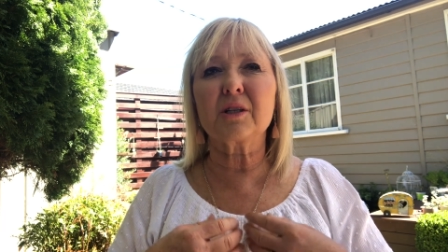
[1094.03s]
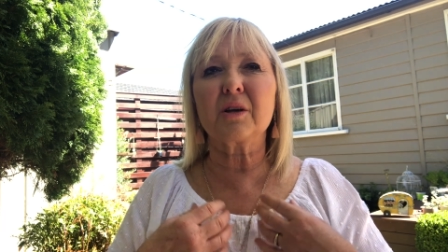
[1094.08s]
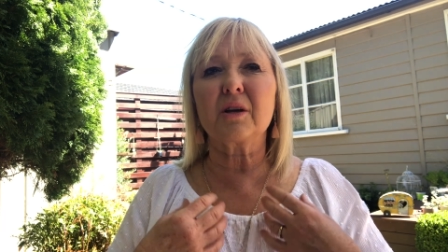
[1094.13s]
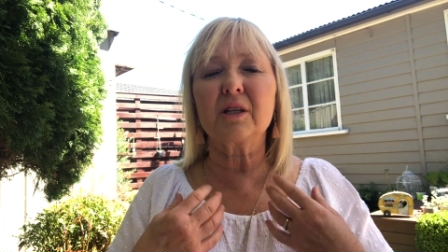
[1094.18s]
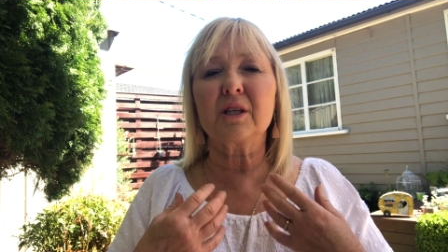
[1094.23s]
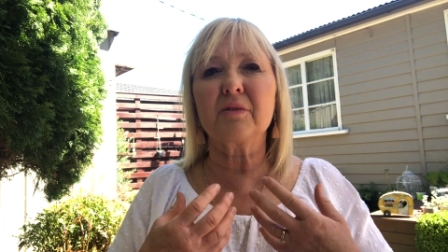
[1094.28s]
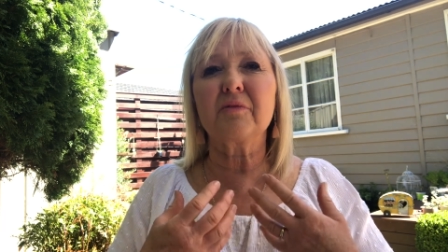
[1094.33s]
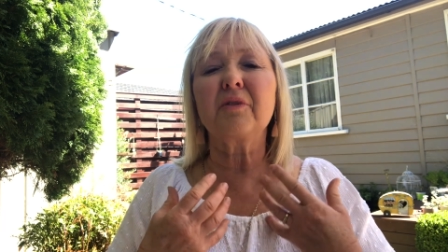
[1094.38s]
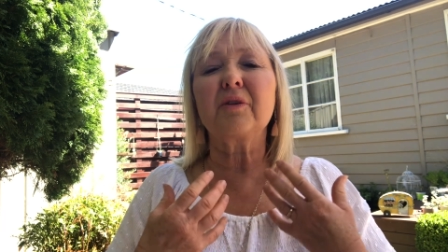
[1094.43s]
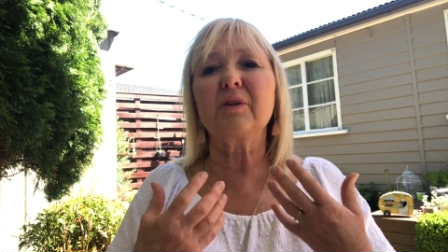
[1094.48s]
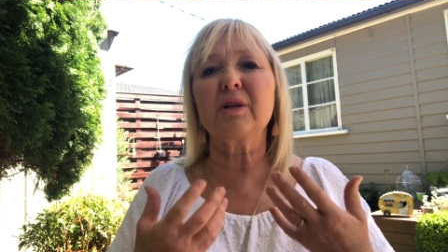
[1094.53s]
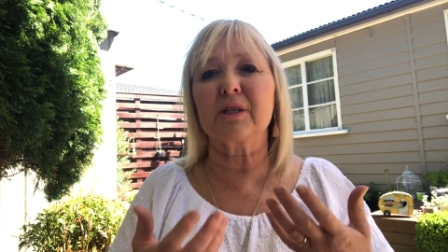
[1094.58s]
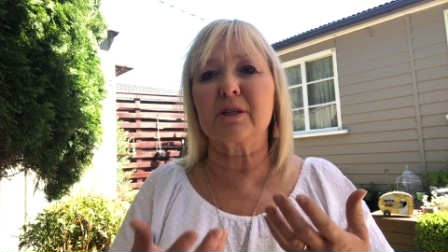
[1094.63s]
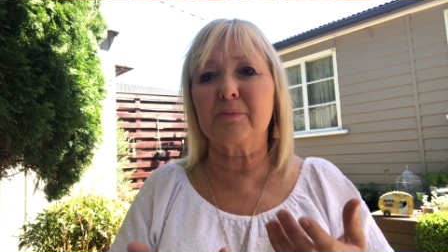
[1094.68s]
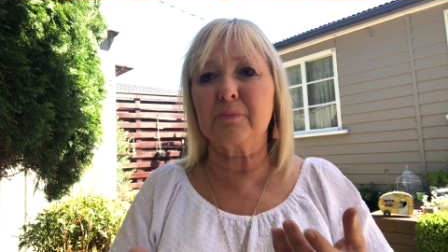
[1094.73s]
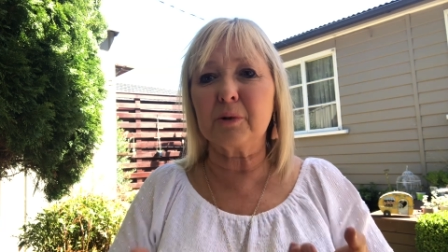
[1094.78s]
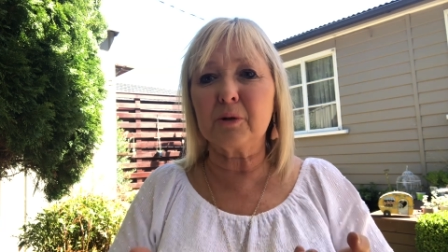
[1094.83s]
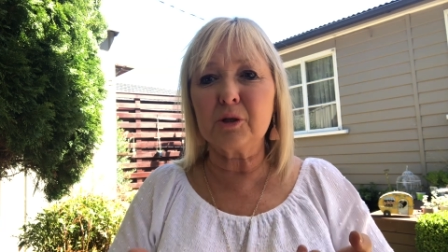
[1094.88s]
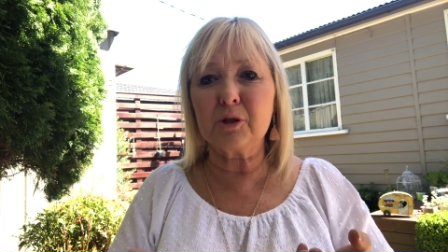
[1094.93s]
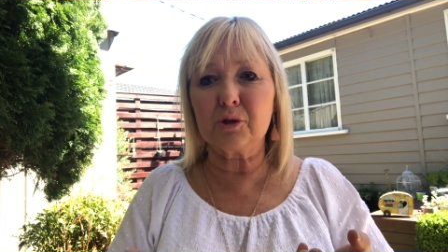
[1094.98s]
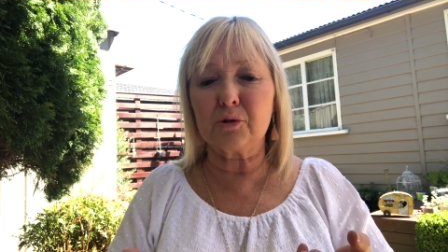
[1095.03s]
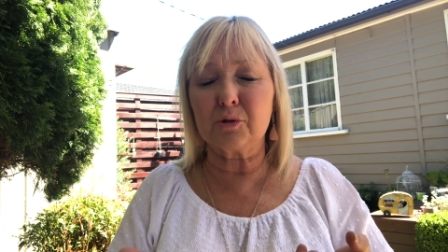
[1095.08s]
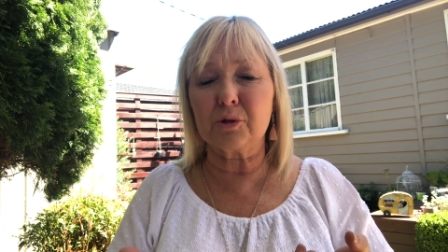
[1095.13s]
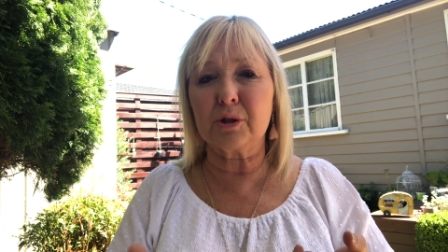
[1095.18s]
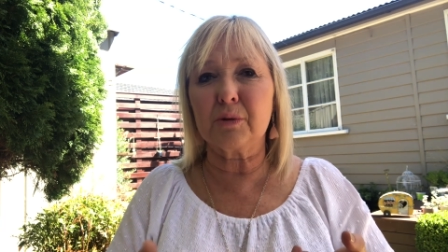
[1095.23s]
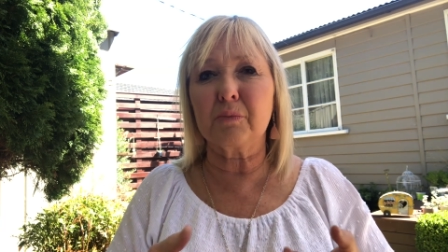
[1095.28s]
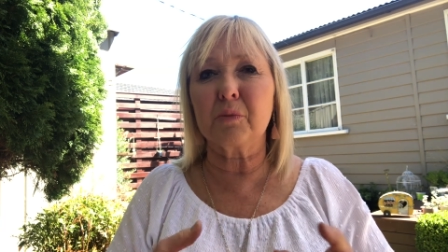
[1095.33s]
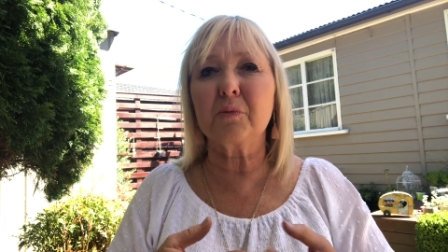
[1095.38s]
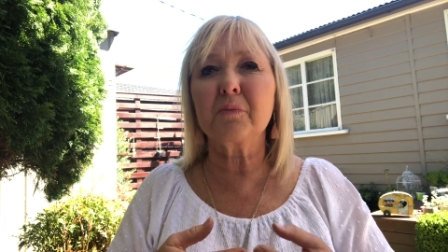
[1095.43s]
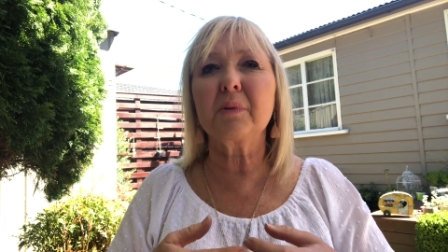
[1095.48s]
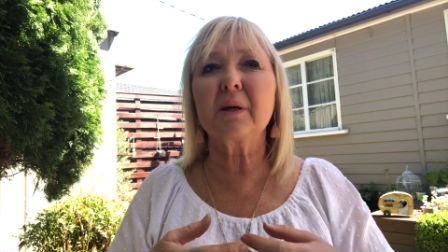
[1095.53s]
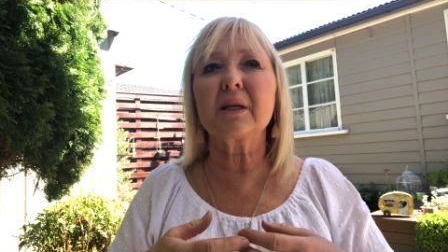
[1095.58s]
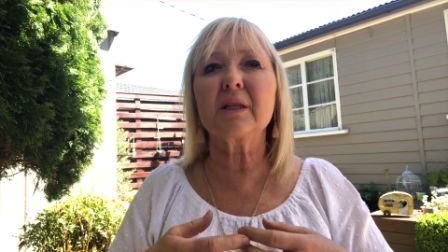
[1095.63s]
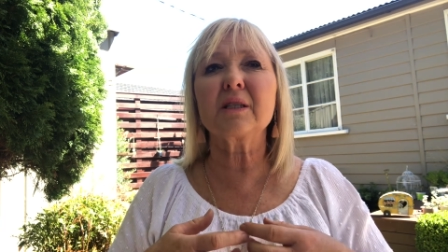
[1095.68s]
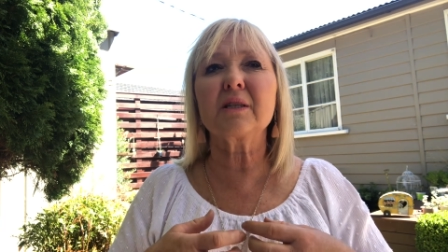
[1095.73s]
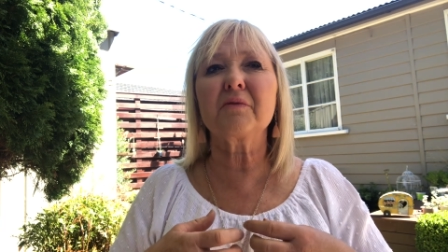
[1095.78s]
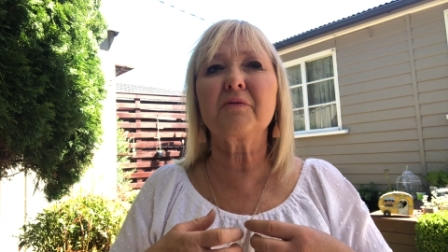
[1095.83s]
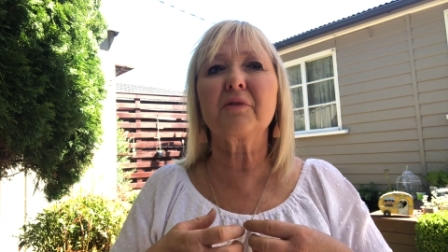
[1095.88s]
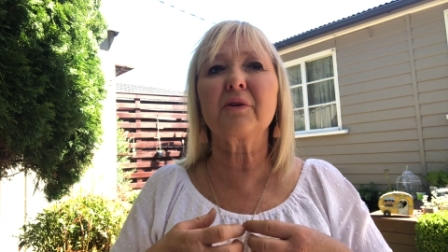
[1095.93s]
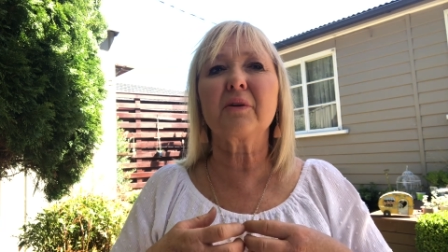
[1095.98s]
it's a very spiritual symbol, but
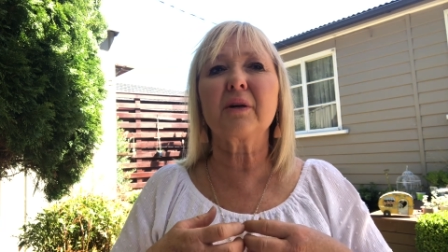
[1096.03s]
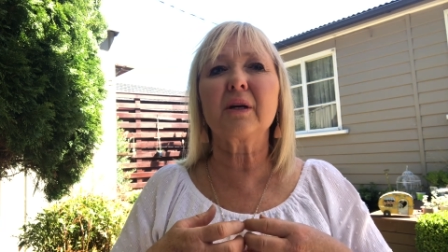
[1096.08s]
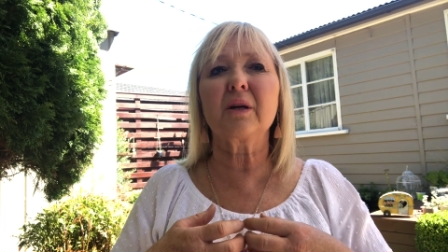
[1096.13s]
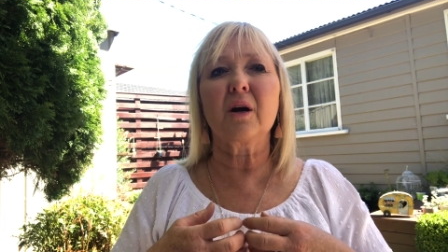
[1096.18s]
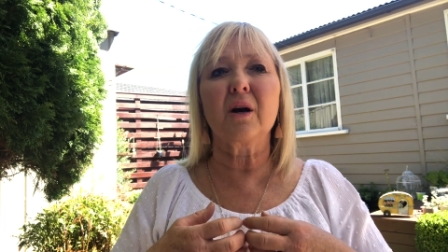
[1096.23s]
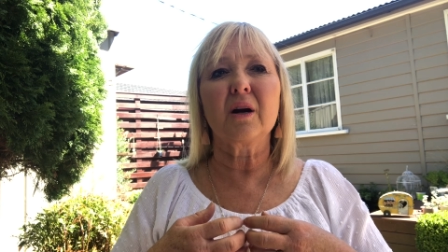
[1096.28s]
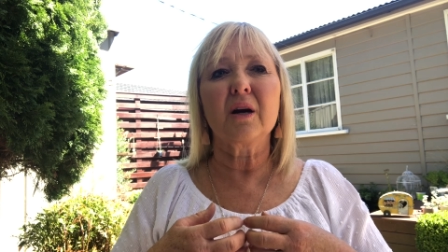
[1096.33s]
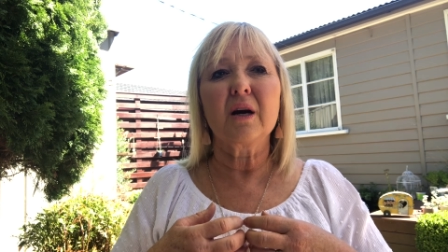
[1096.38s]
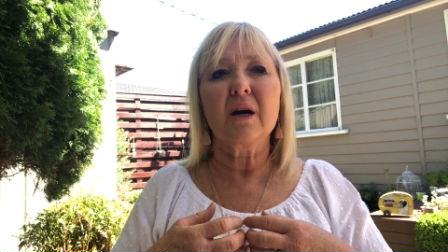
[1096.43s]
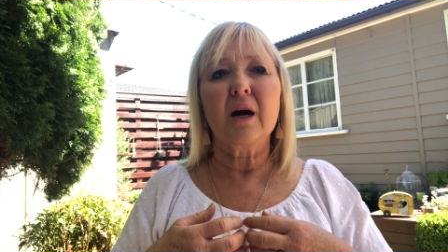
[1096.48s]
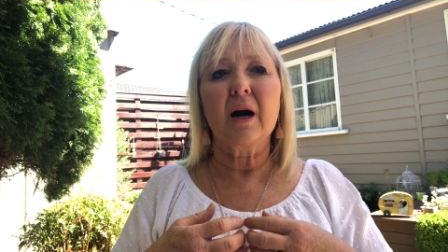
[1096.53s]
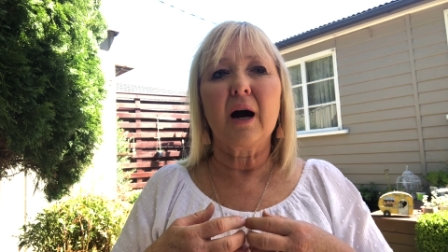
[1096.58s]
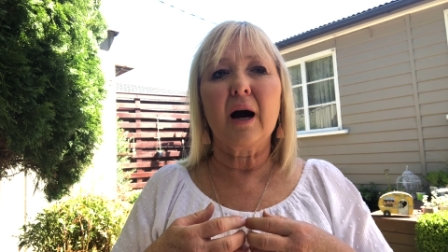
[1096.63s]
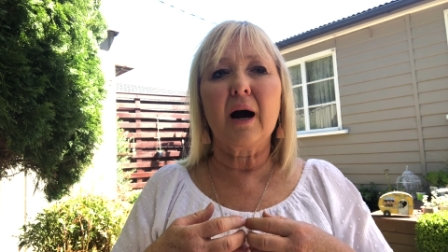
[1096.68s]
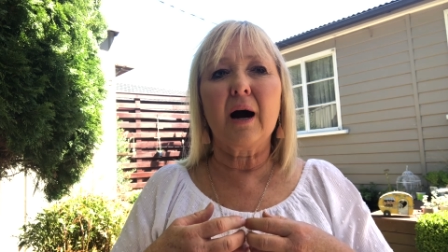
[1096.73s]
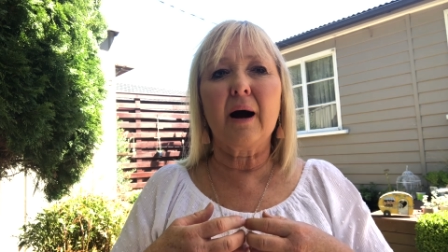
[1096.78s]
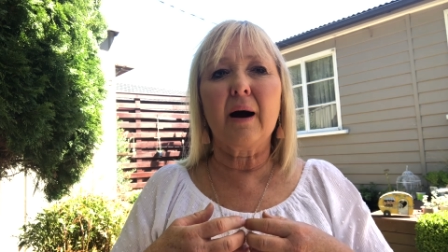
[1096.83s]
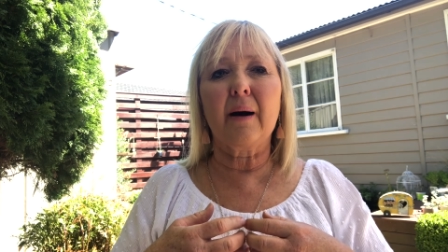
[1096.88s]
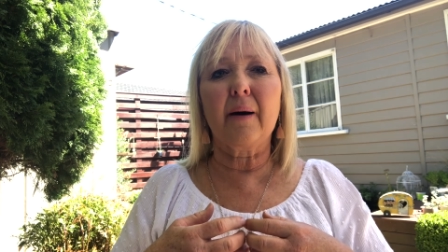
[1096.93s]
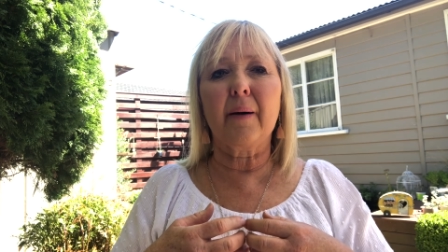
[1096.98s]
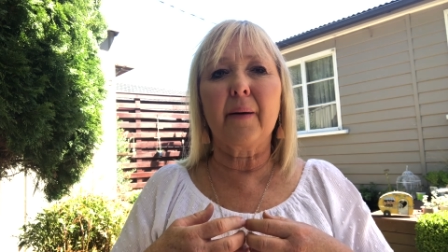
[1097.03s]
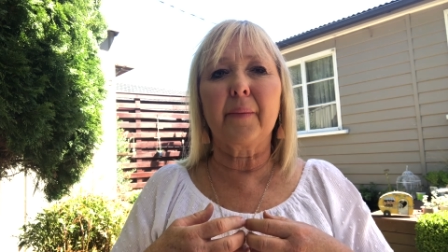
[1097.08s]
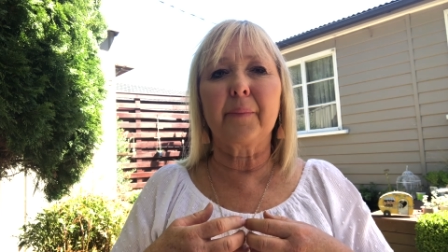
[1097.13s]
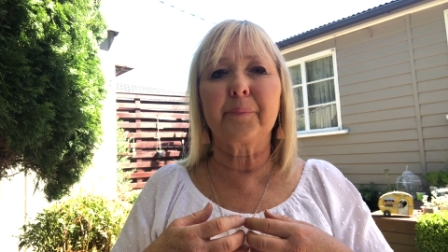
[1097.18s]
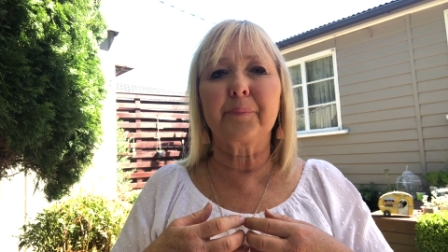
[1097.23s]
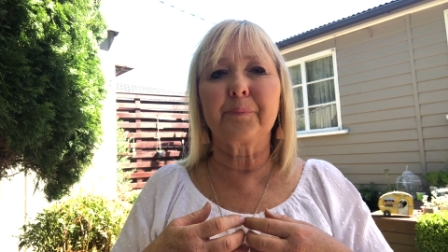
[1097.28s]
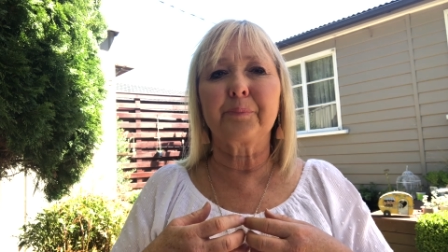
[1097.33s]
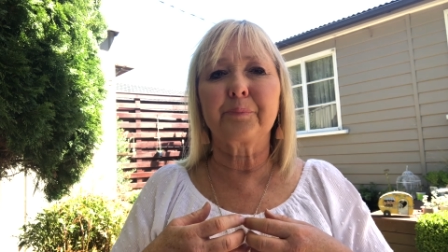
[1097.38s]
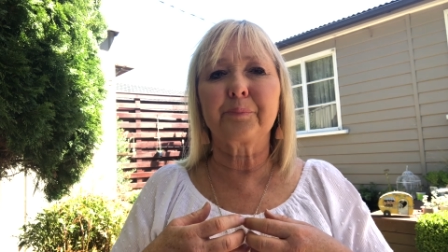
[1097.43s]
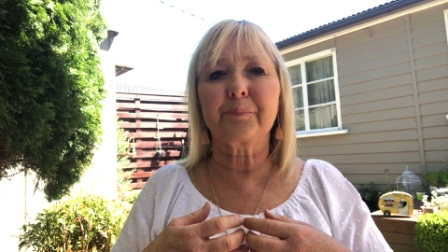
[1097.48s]
it's a very um,